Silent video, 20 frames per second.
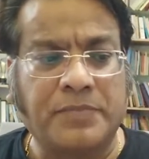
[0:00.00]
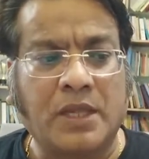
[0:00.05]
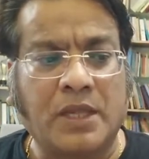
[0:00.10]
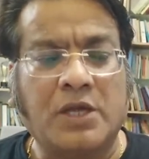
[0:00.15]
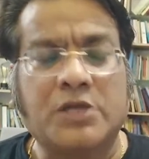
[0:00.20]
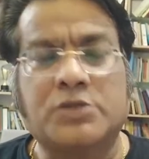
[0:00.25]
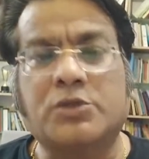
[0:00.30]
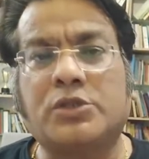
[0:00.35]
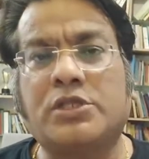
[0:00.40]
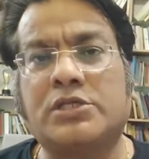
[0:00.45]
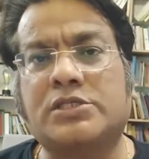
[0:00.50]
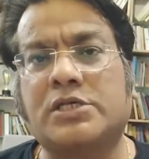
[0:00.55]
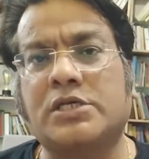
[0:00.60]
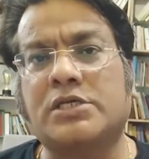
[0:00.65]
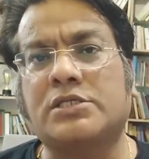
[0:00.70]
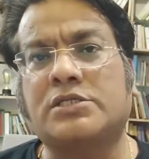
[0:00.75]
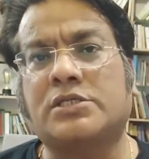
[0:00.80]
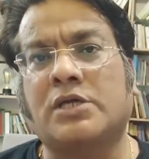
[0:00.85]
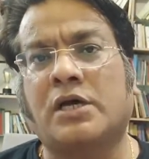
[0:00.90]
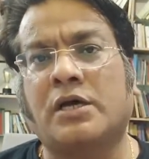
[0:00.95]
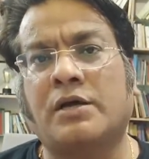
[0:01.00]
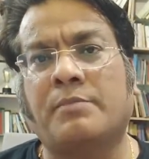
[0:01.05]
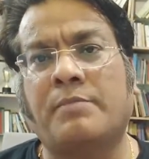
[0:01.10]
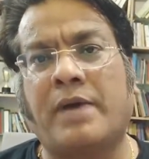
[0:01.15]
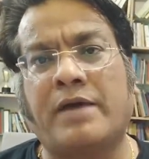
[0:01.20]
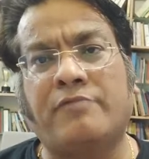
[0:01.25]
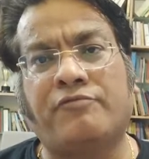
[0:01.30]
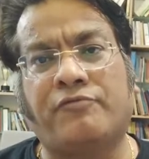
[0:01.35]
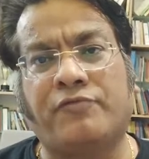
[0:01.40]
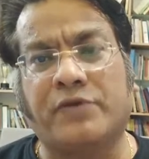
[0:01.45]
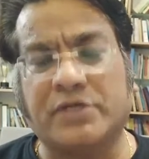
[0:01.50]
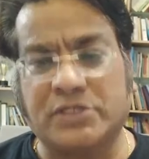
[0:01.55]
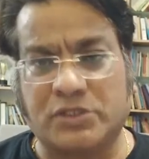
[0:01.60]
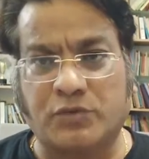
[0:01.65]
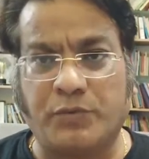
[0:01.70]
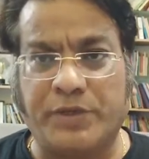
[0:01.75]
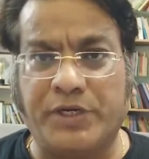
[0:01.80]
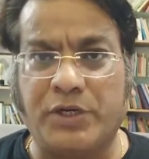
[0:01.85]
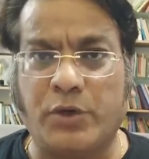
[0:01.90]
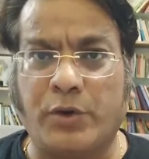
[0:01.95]
So this is my first
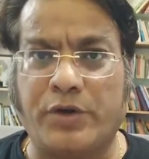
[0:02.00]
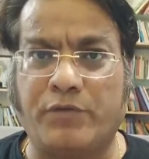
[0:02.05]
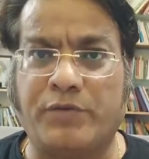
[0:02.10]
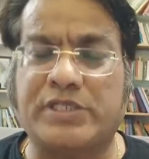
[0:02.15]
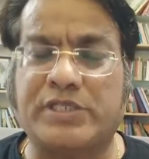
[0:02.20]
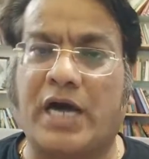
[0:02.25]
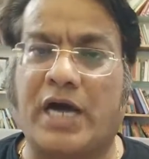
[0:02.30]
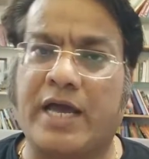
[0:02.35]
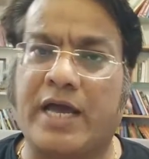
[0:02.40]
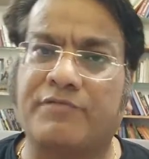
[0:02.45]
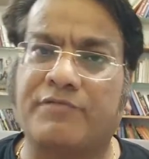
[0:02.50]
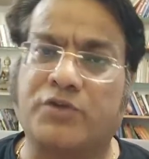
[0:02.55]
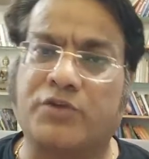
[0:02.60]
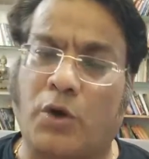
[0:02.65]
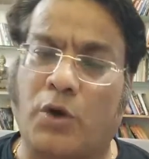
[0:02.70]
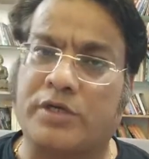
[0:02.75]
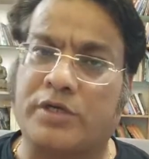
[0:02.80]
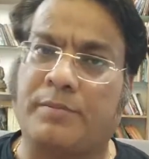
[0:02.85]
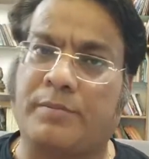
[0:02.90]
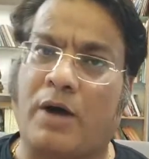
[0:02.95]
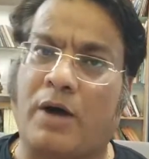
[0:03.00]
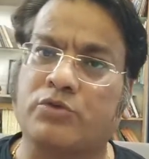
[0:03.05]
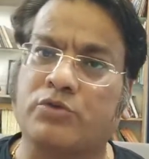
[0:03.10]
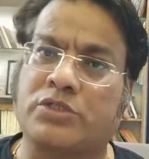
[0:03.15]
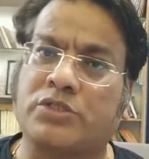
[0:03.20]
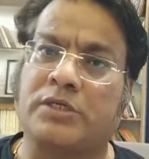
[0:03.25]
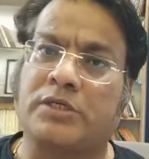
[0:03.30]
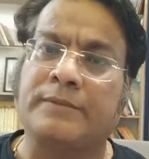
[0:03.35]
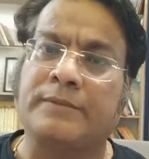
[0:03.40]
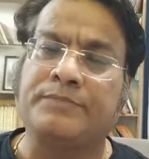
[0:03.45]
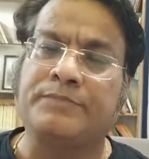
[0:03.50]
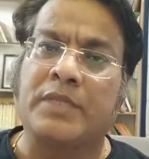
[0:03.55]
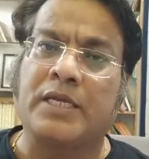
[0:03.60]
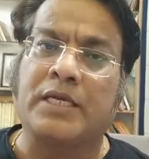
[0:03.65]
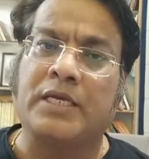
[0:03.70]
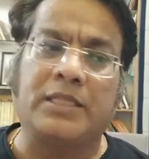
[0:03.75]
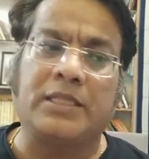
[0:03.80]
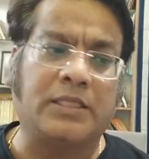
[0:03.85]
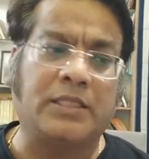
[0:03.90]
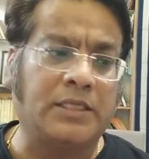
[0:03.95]
video in which I have talked about
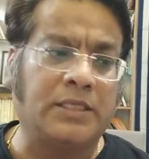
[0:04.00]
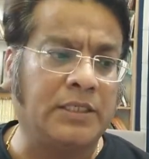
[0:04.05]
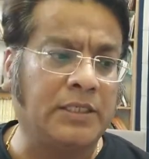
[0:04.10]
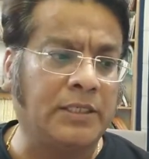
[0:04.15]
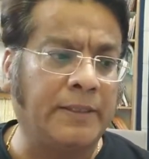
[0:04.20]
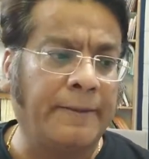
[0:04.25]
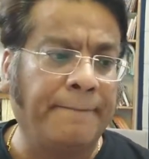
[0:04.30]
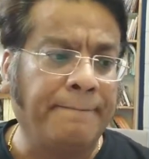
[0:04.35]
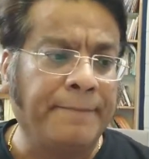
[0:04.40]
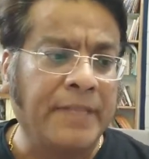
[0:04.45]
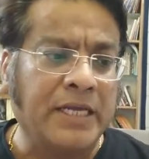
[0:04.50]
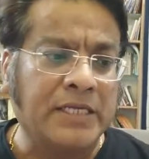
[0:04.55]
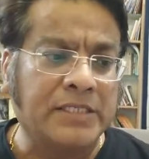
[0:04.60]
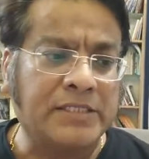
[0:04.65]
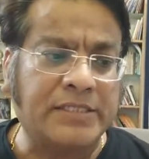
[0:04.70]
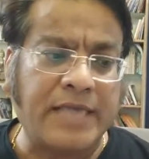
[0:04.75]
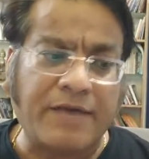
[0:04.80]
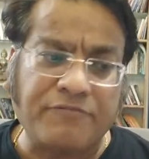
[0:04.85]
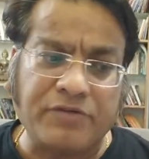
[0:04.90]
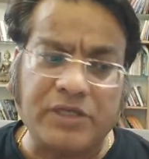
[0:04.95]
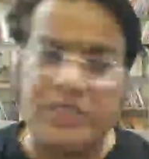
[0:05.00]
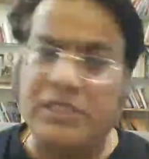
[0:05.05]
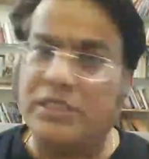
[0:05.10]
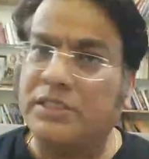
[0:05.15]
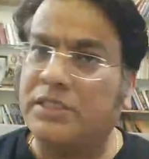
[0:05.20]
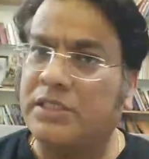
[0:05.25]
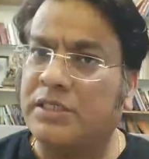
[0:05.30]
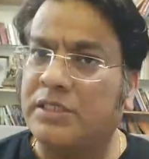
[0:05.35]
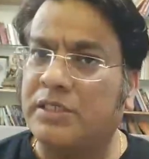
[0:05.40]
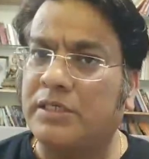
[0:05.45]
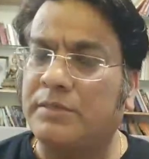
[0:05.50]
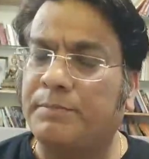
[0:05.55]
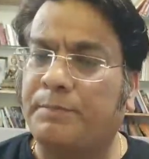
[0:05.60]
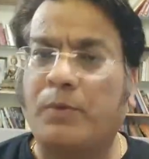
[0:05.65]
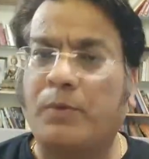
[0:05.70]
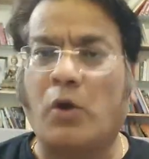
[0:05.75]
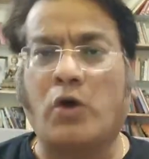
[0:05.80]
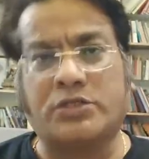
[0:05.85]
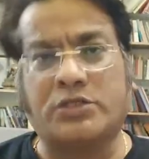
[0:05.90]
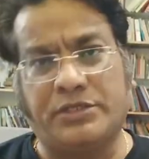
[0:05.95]
the 7
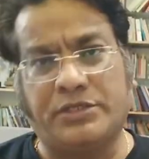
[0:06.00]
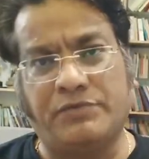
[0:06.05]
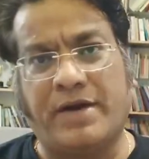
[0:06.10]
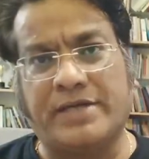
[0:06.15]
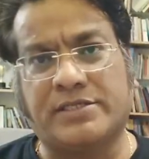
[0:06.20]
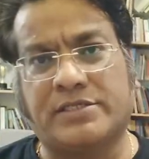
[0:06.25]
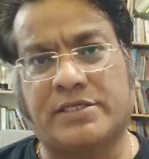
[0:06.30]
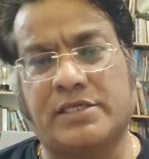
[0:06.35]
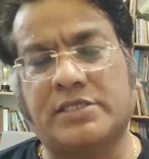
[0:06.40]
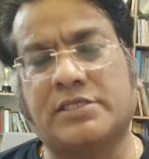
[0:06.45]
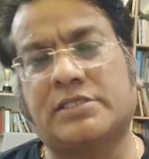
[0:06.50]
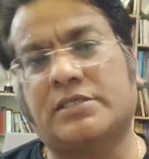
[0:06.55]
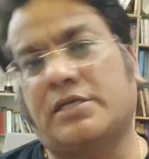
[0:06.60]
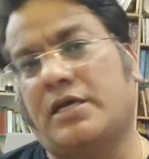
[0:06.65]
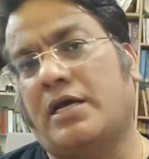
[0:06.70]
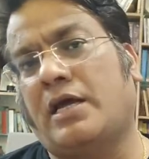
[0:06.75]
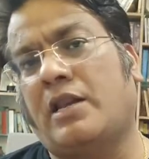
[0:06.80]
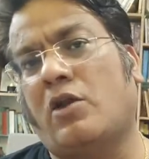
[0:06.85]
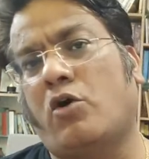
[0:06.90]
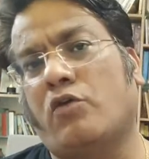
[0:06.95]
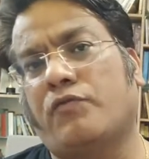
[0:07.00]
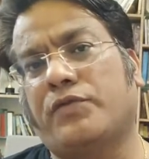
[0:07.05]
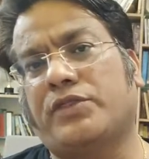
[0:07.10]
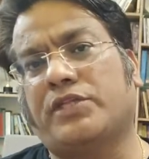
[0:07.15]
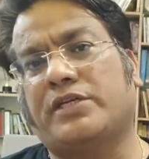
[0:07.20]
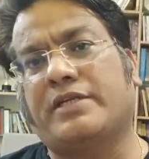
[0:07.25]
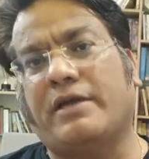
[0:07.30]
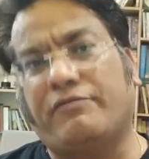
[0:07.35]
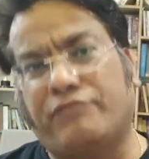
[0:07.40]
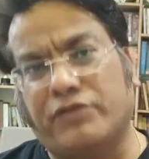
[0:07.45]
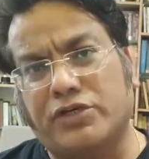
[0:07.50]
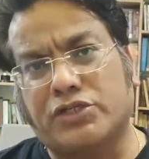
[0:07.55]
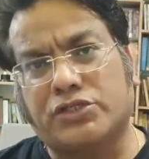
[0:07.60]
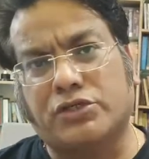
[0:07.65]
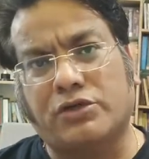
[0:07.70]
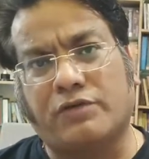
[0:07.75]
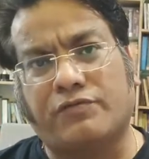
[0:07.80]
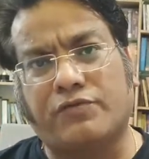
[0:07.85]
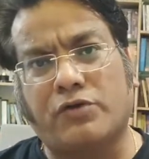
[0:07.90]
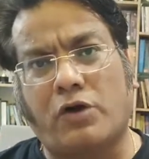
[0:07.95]
plot devices along with the definition
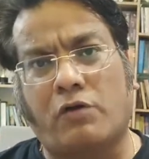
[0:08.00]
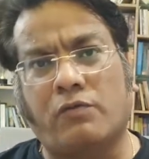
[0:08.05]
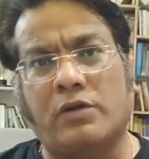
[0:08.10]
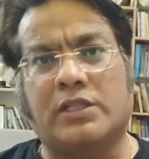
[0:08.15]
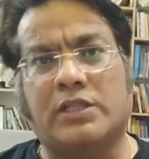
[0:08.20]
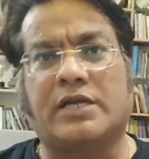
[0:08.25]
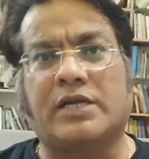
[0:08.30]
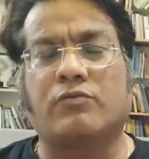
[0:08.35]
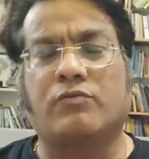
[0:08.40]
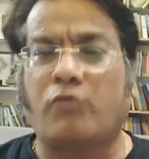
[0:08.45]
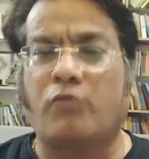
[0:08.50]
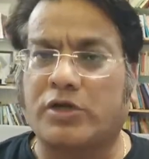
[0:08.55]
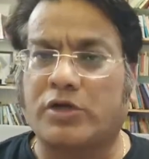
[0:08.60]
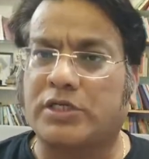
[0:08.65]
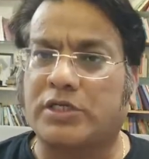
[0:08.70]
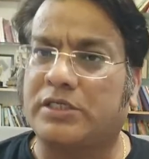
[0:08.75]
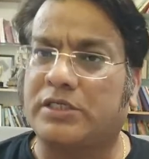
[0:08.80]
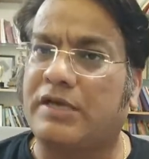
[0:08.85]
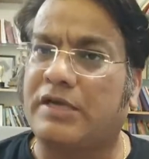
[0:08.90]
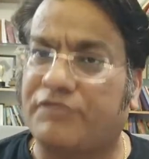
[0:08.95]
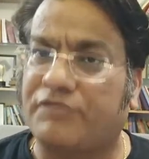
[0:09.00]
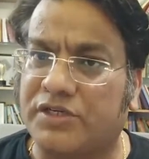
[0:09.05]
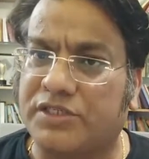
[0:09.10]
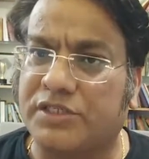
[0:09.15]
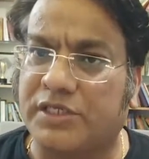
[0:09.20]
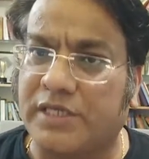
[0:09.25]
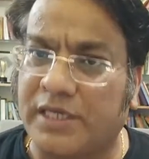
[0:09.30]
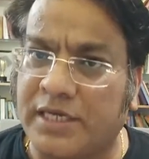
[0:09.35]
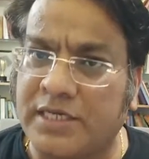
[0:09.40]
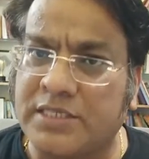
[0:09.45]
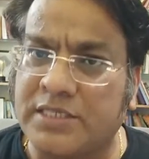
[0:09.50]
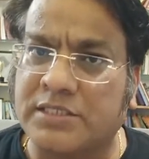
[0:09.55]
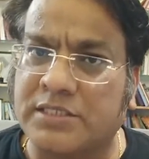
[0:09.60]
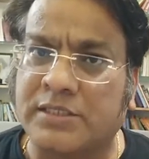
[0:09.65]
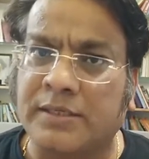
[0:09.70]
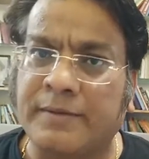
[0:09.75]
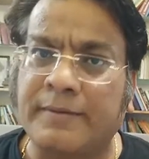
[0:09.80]
of novel, that what a definition is.